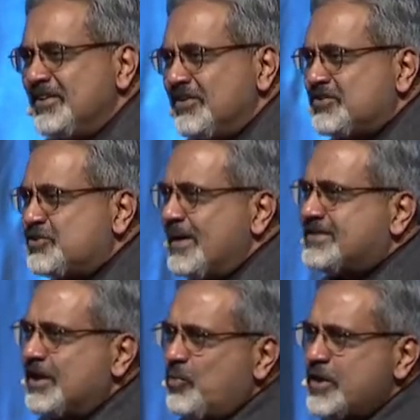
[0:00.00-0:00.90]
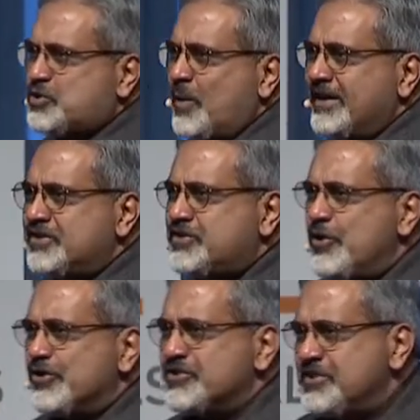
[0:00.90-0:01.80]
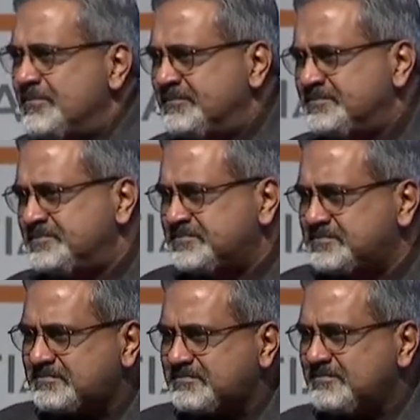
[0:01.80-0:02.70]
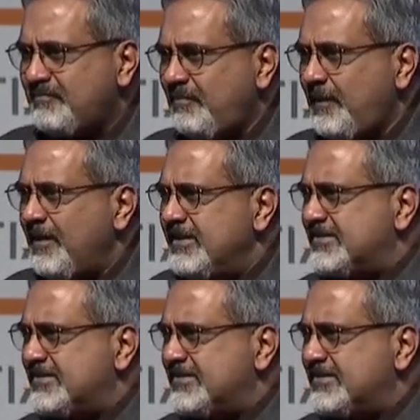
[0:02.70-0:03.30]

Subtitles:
So I said, "Which one is yours?" He